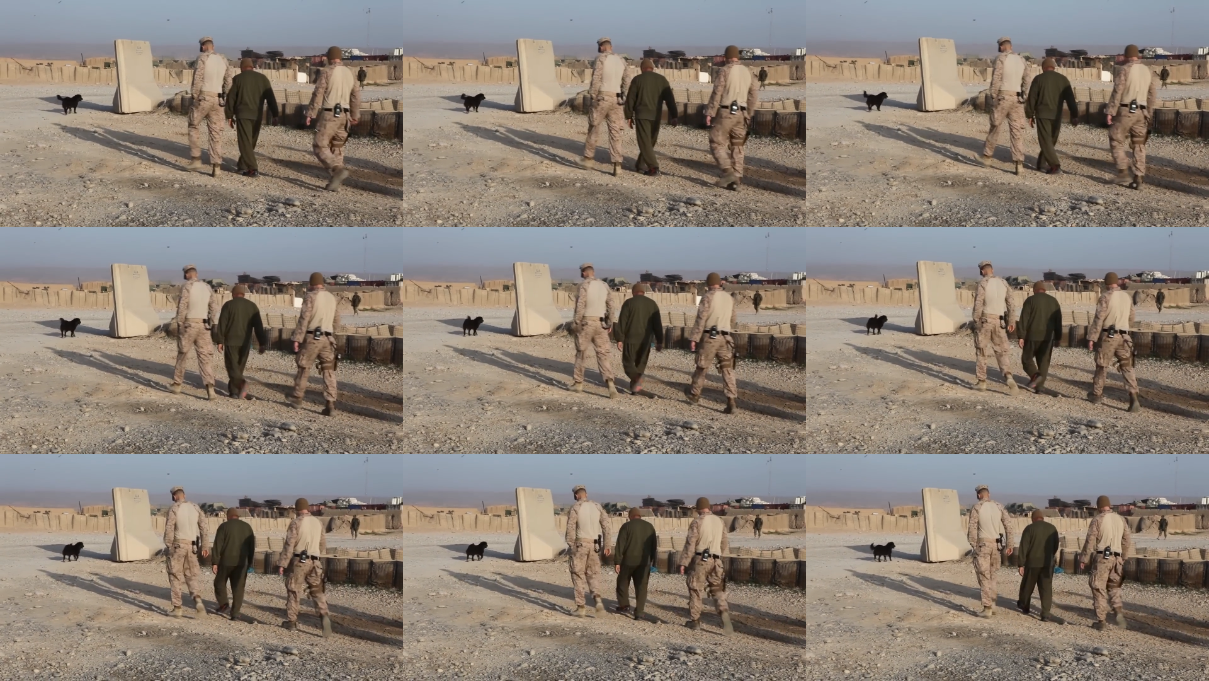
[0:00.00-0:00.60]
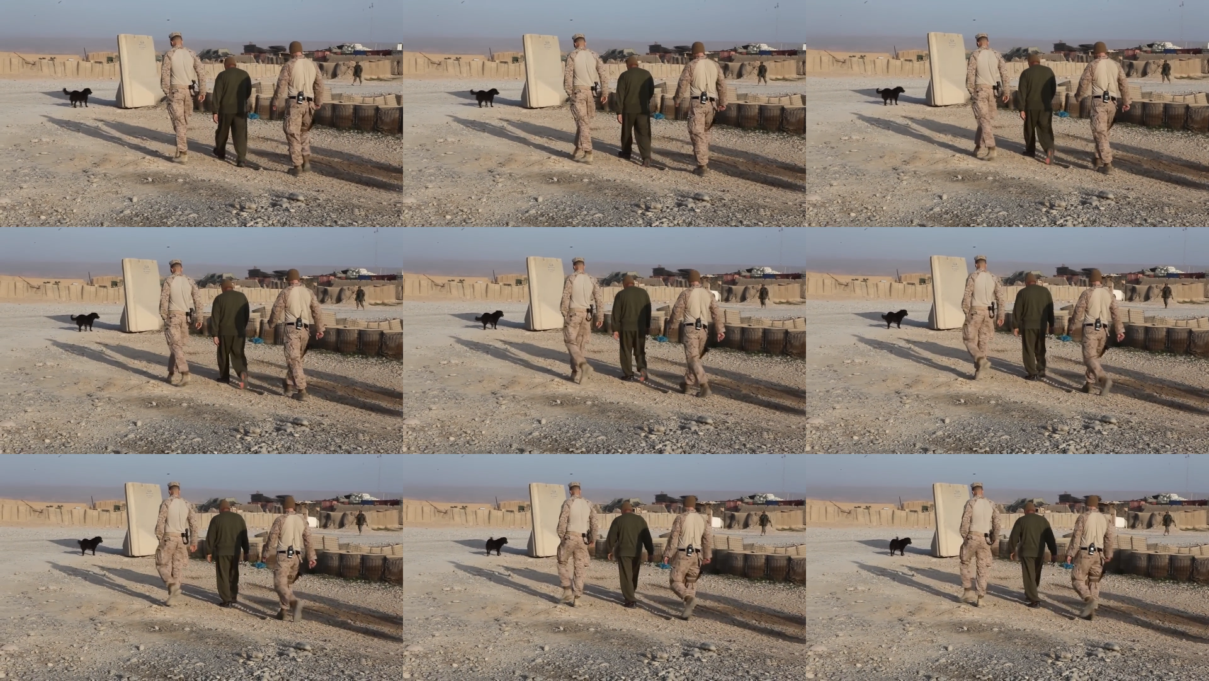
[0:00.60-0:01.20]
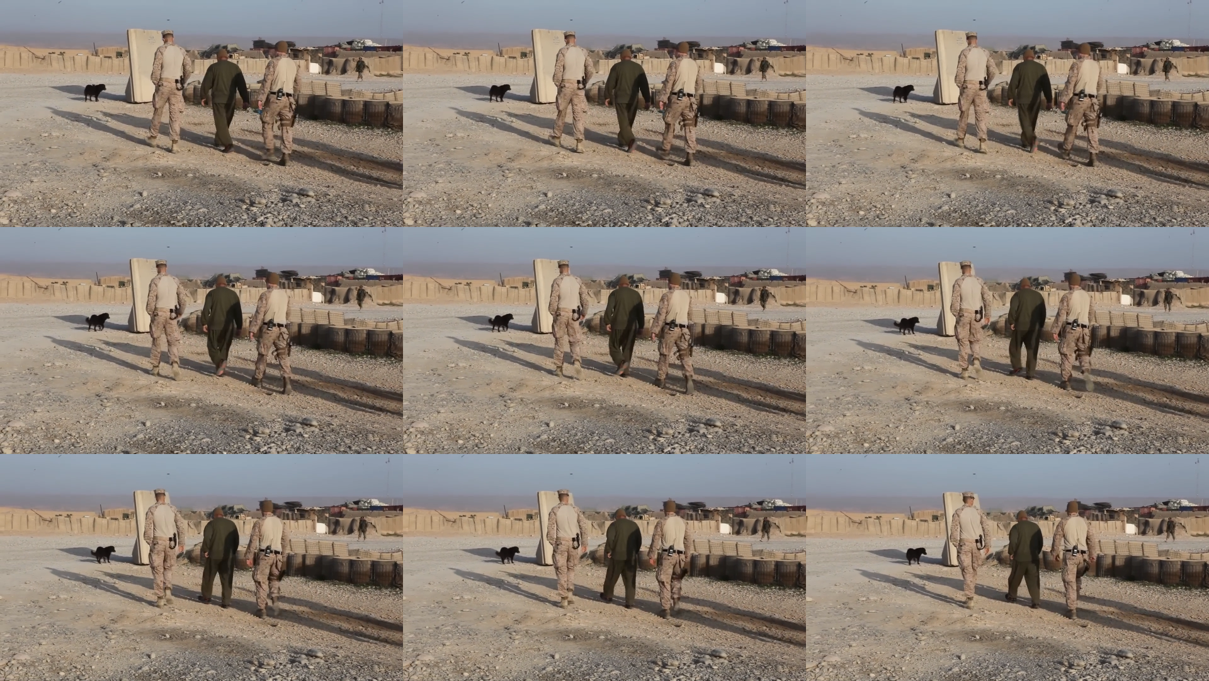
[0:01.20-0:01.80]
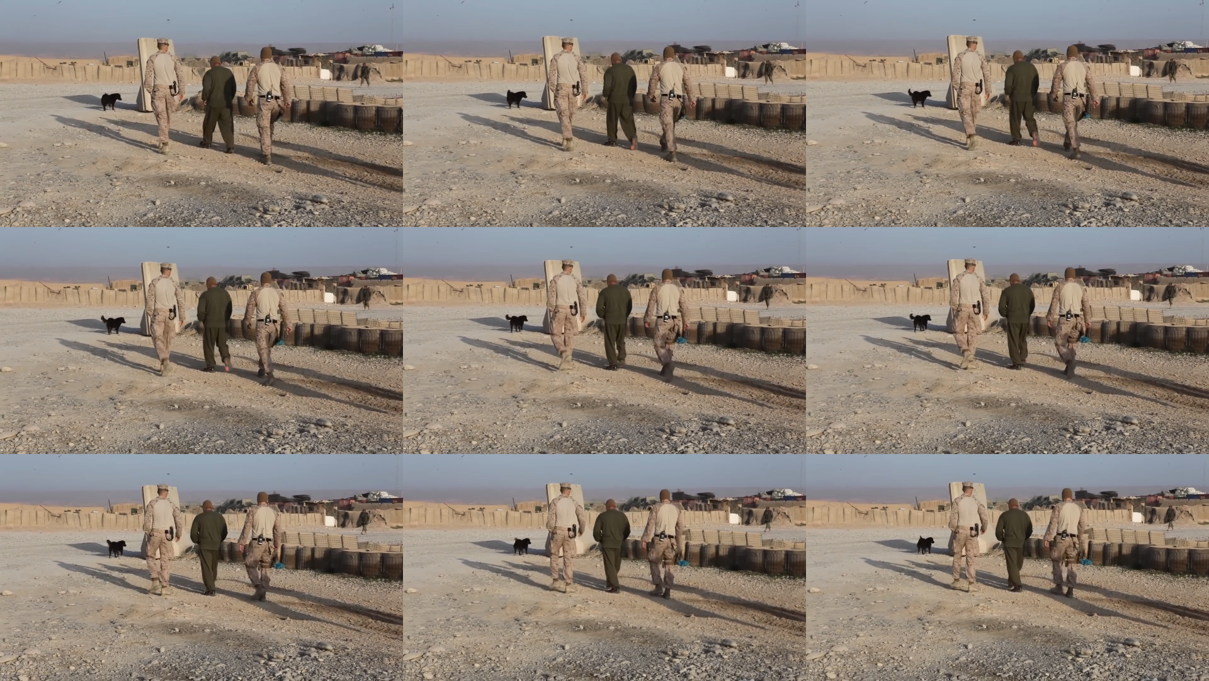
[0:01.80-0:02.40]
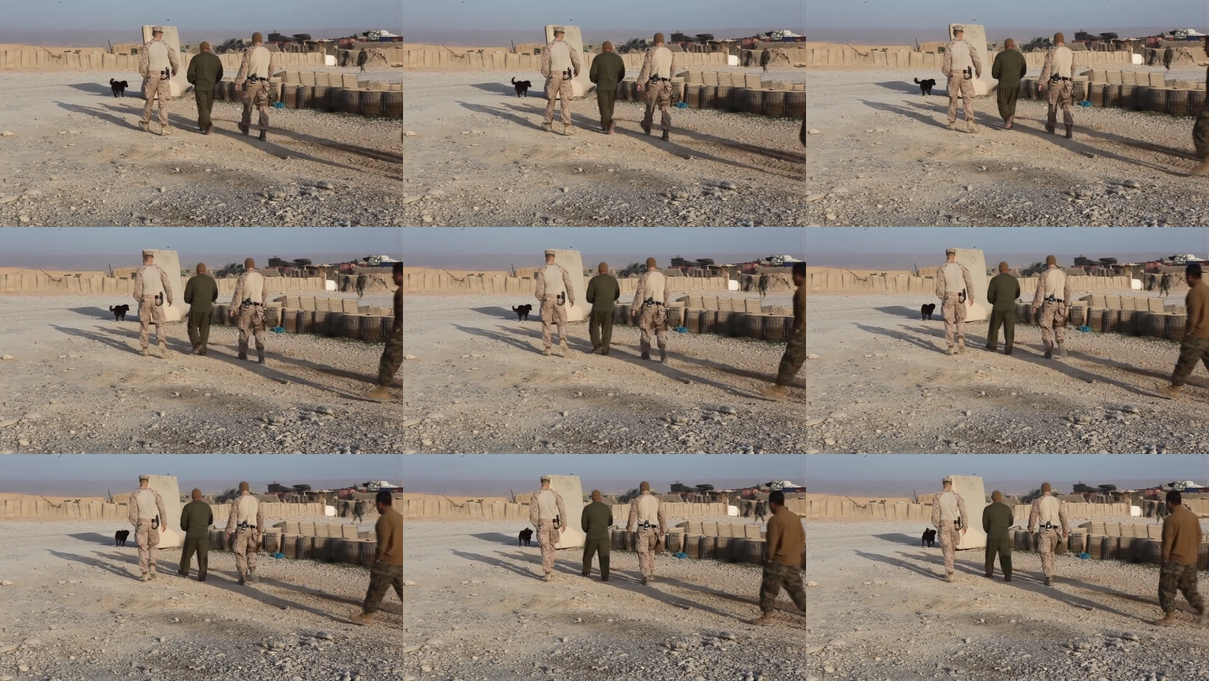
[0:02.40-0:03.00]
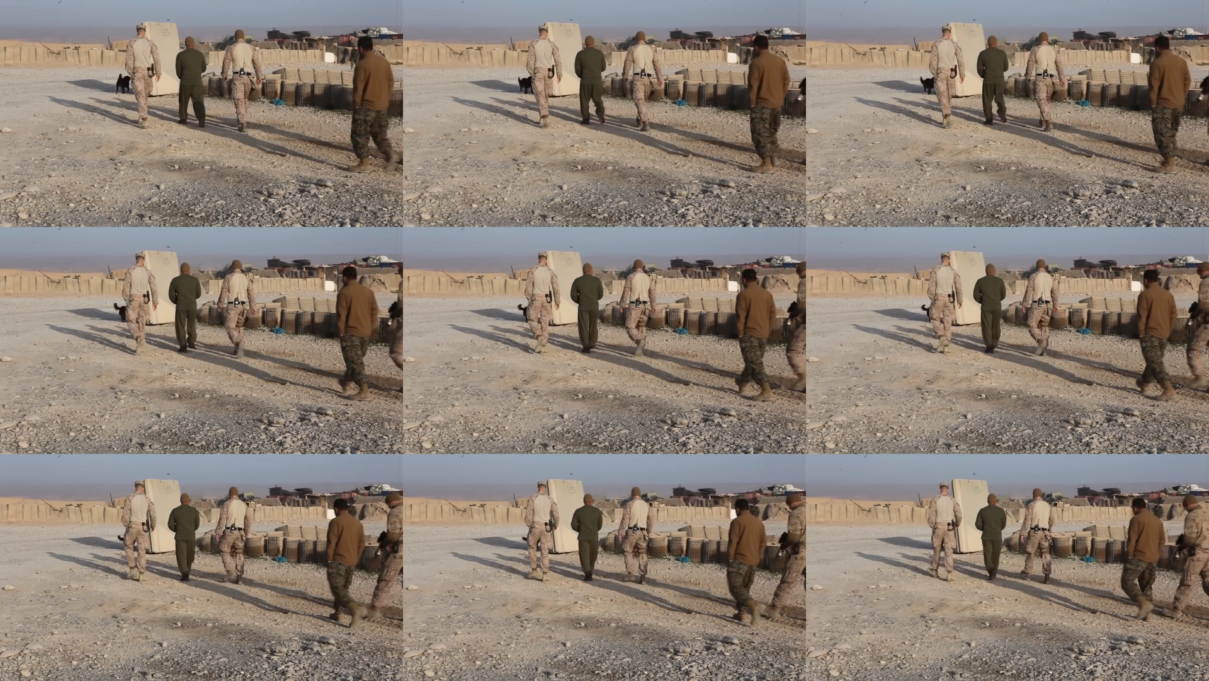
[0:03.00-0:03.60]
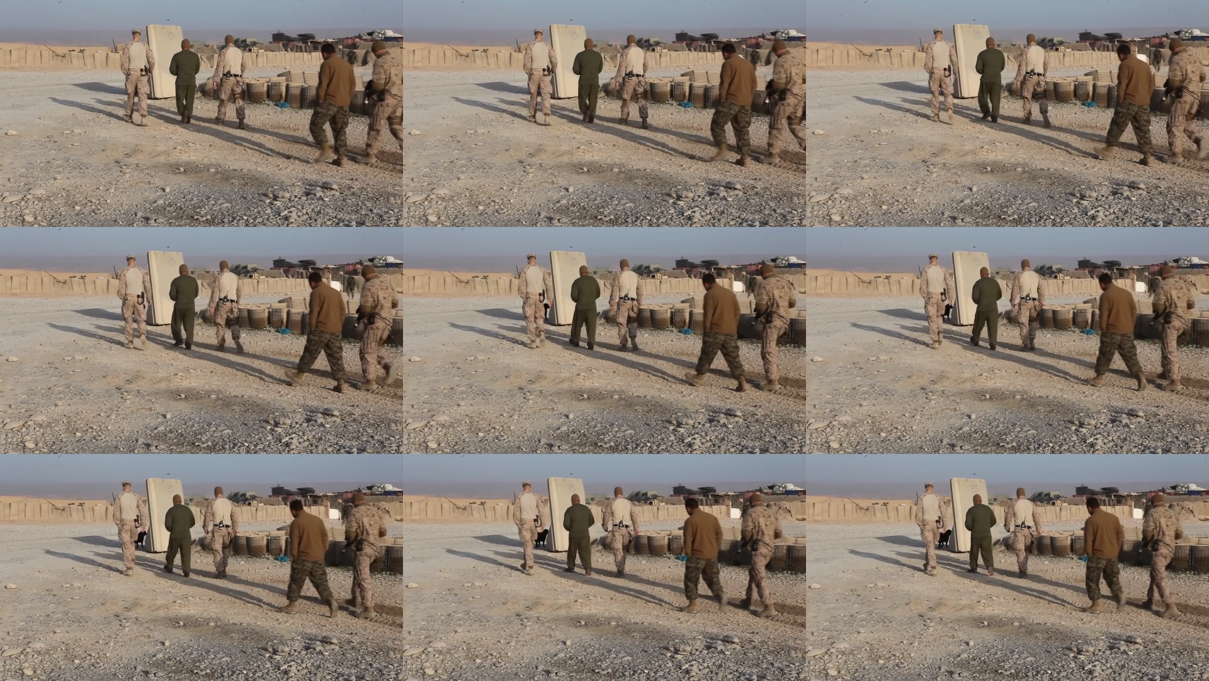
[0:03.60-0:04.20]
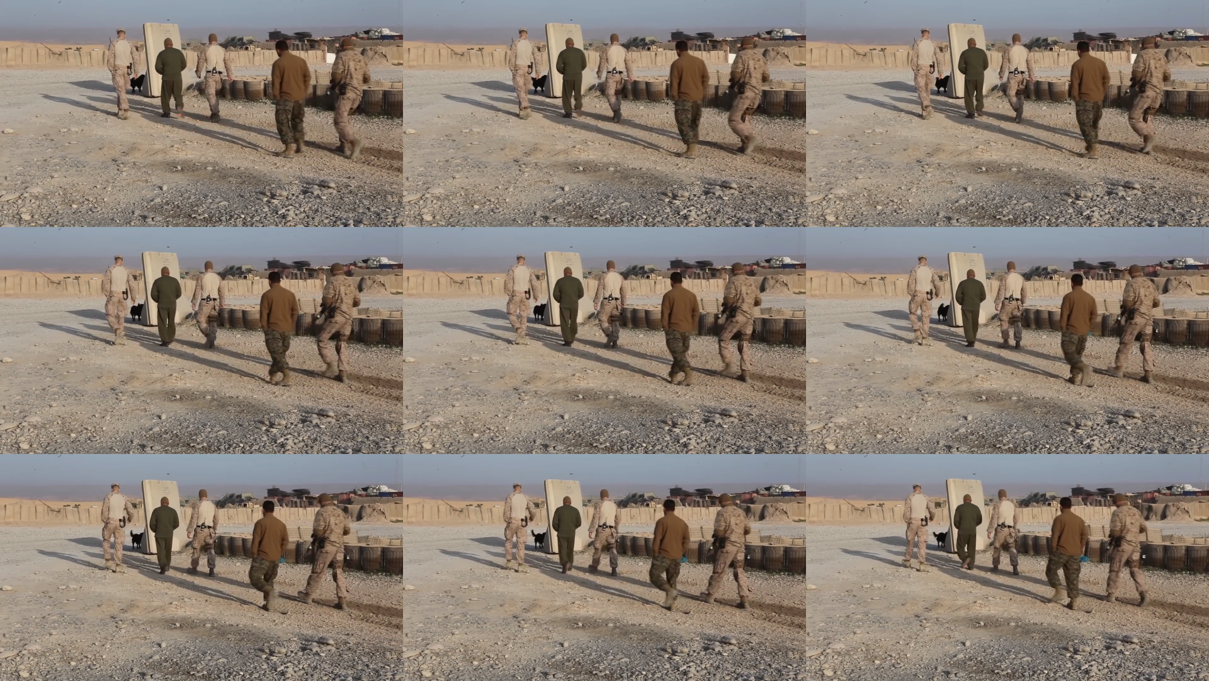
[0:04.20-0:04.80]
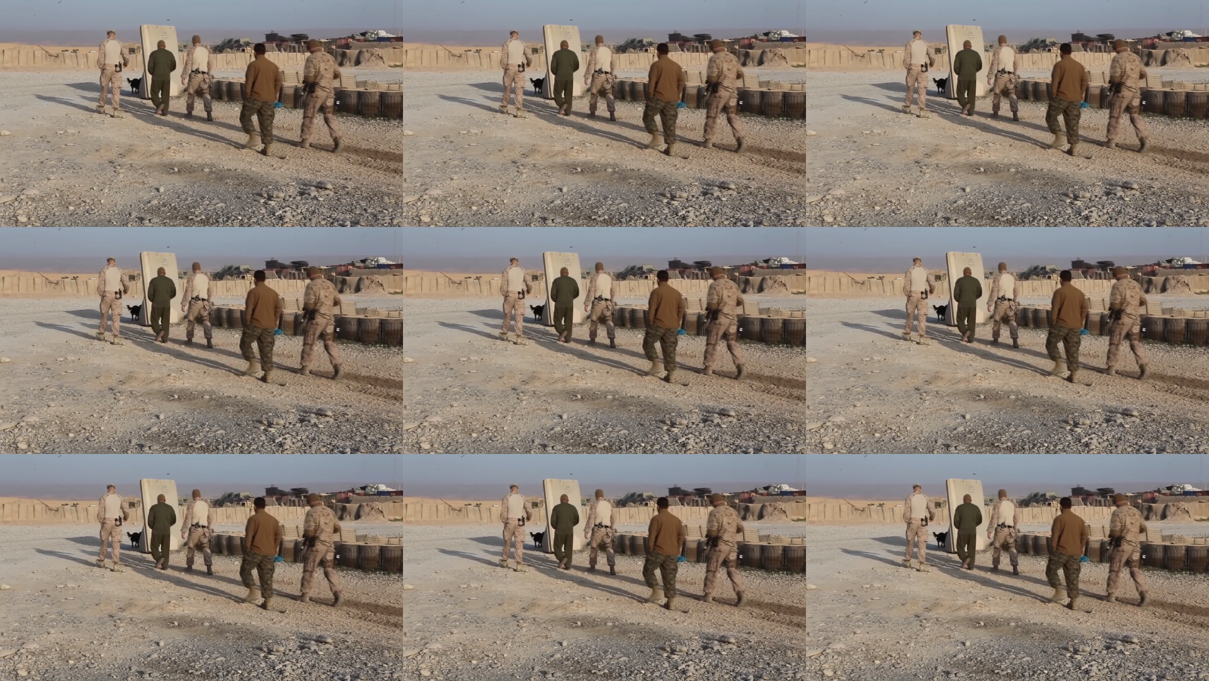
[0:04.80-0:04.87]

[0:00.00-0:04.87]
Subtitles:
No face is visible, so there are no lips to read.